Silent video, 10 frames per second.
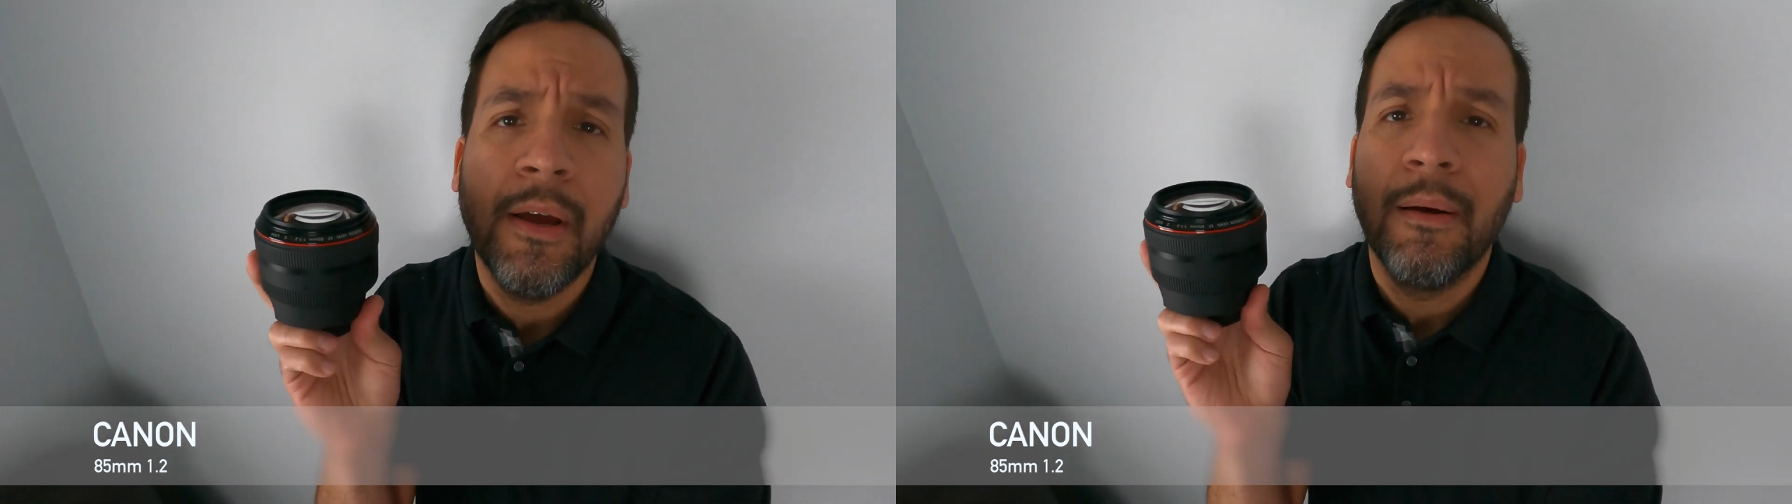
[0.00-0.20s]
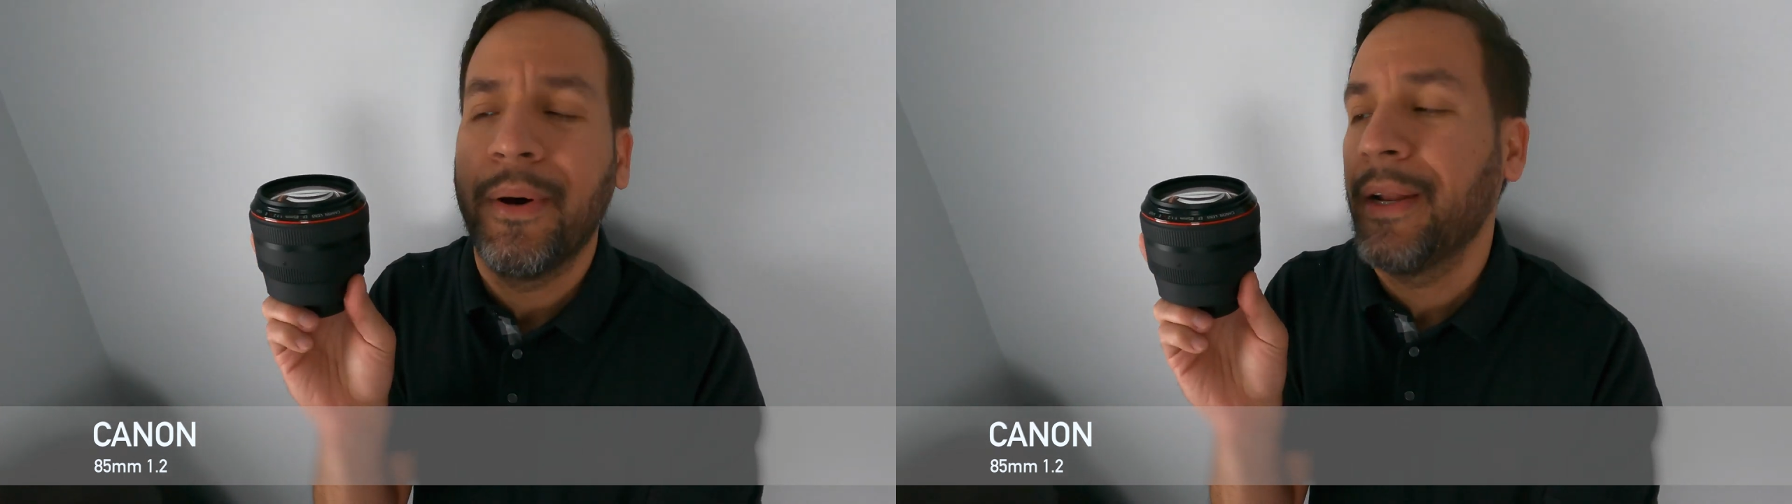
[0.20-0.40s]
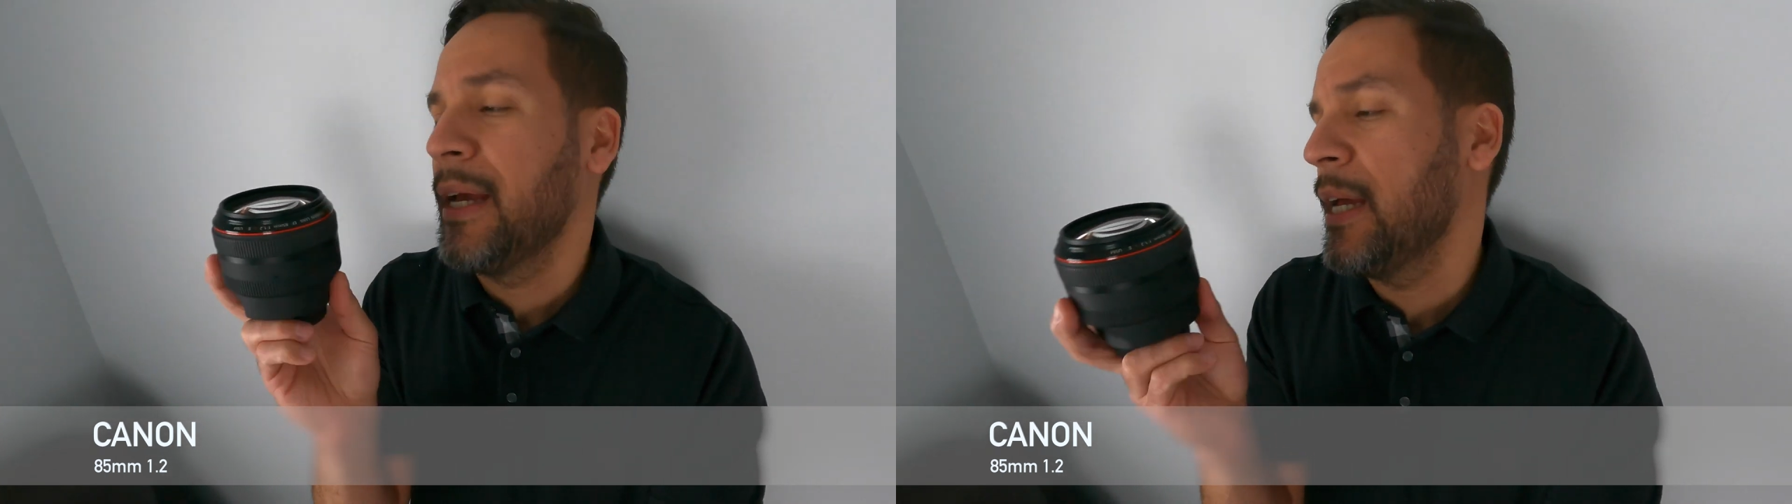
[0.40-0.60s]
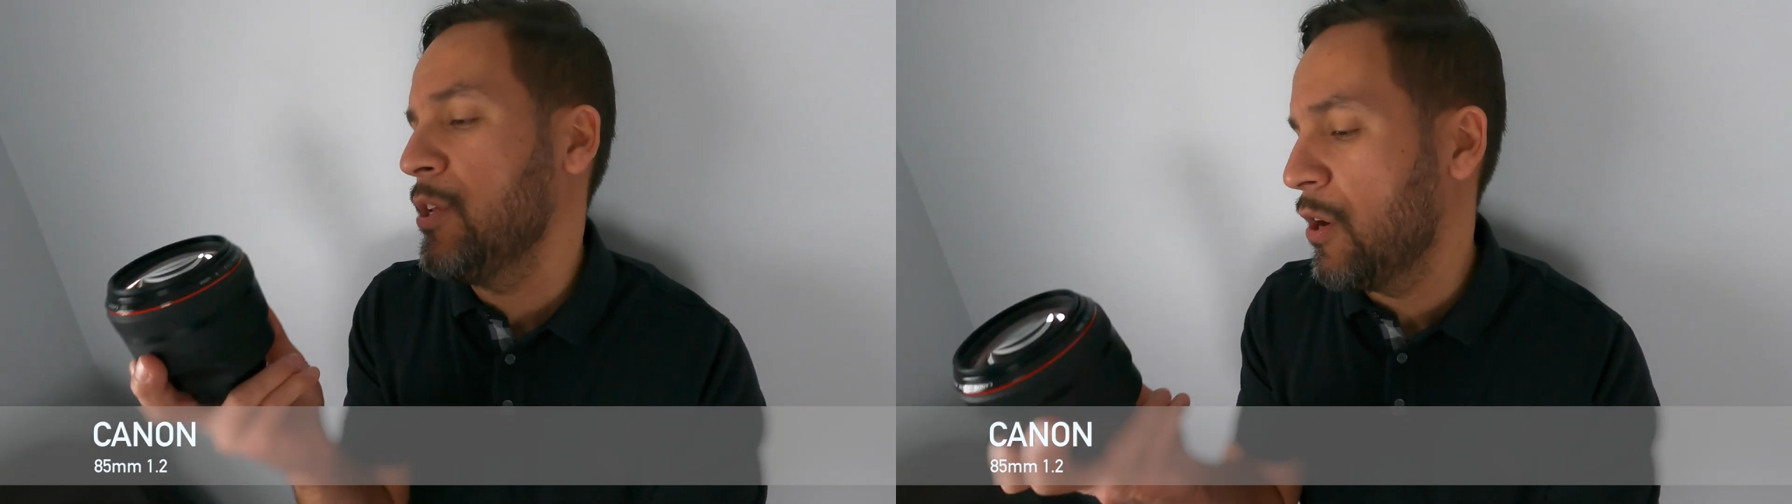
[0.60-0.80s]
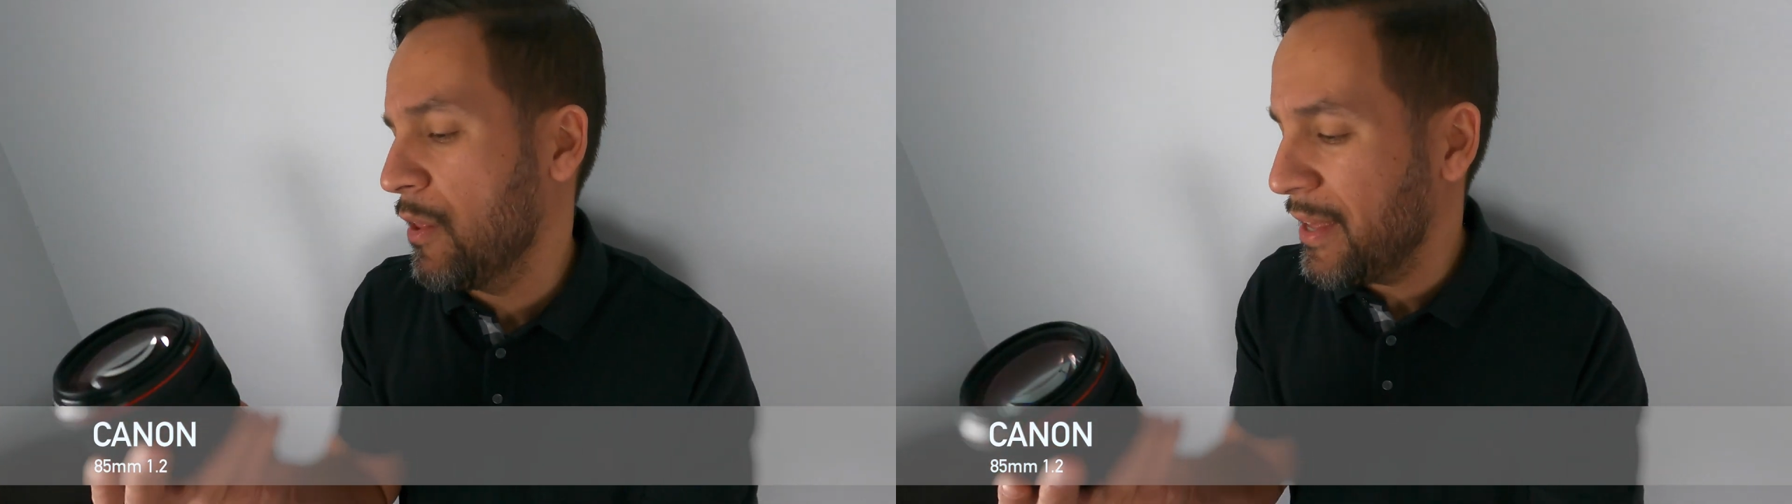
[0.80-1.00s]
but again,
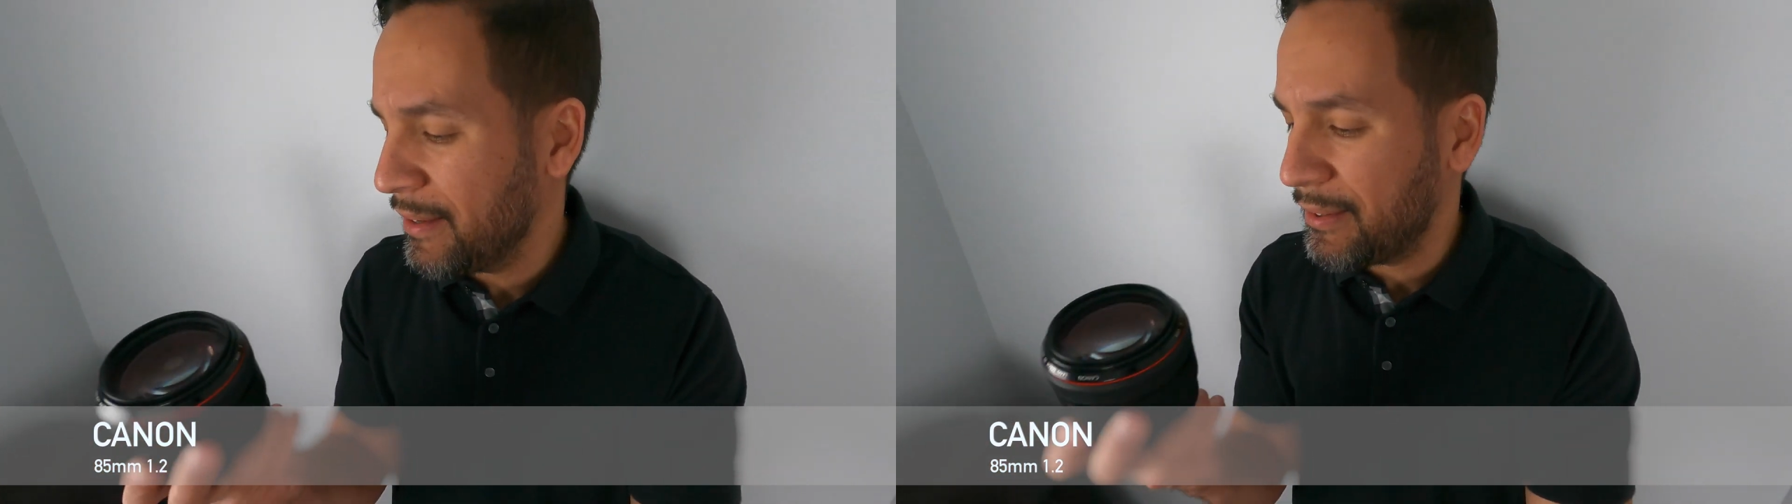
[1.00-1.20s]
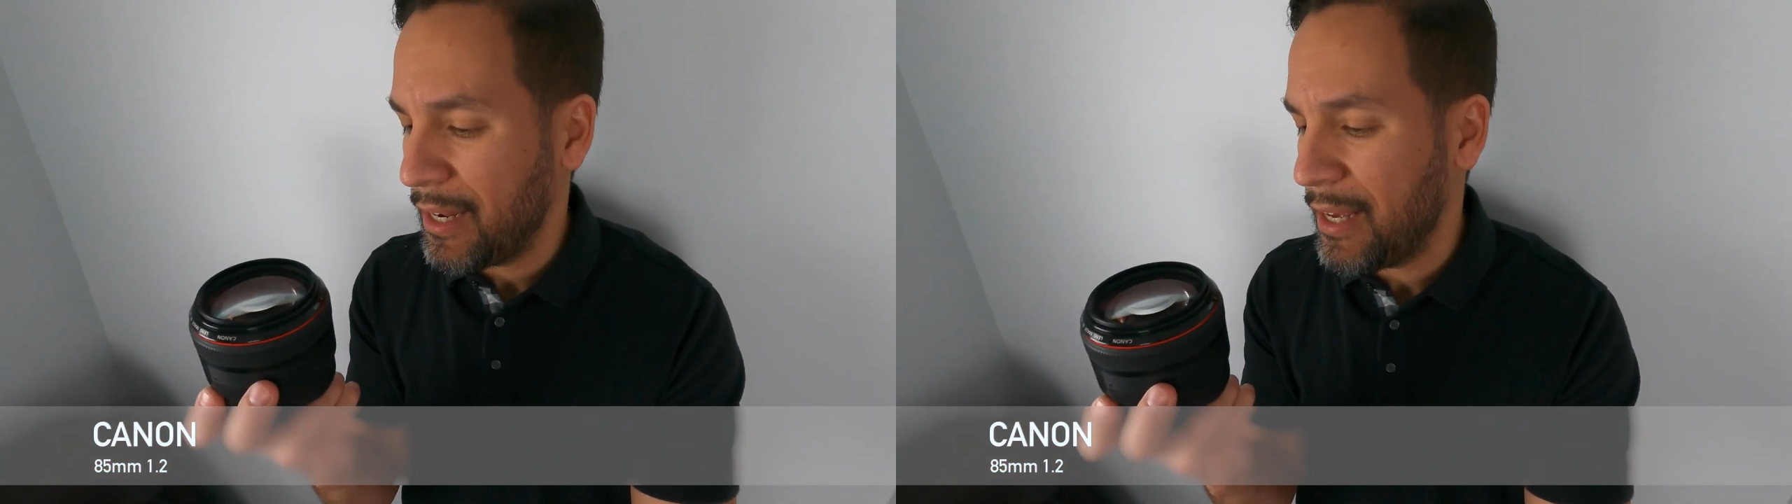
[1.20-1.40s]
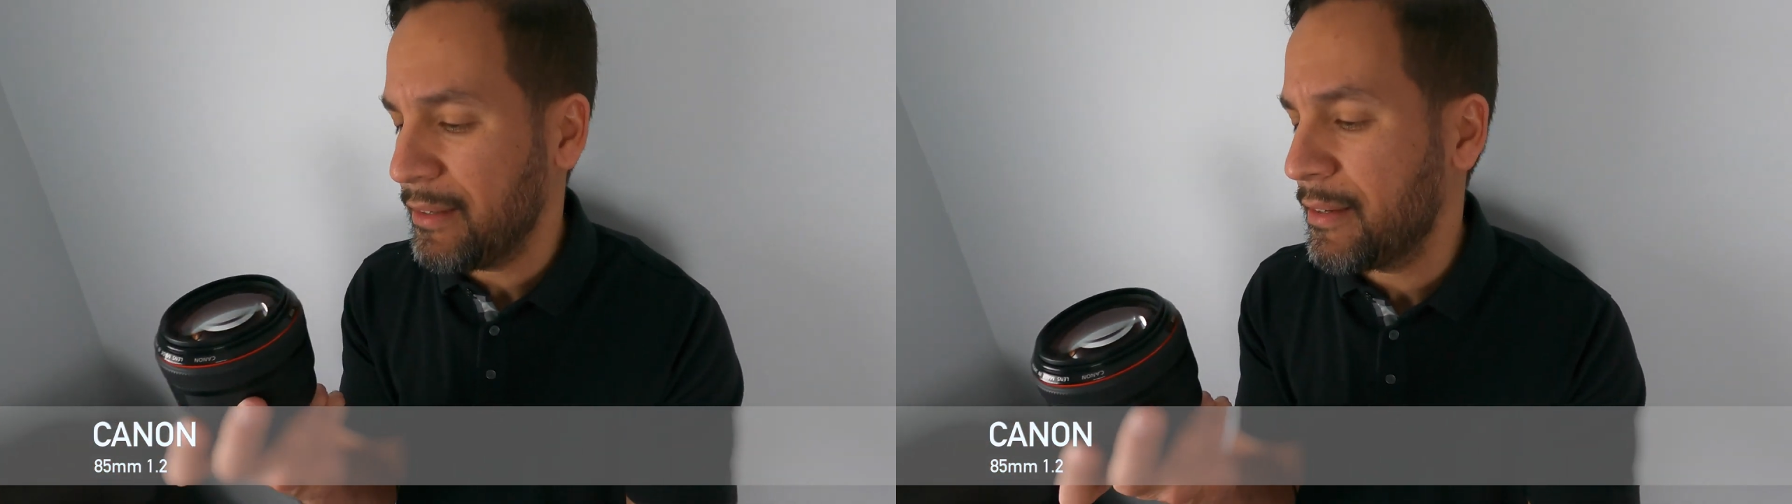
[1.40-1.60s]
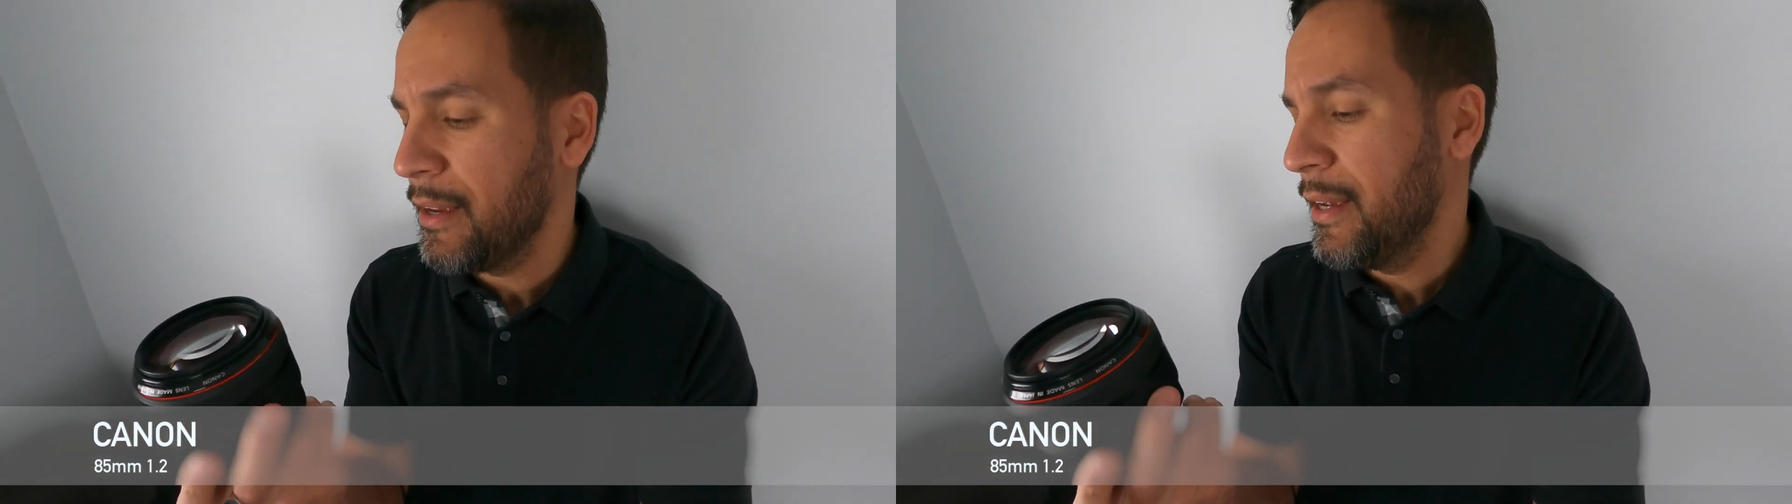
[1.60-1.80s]
y'all, this lens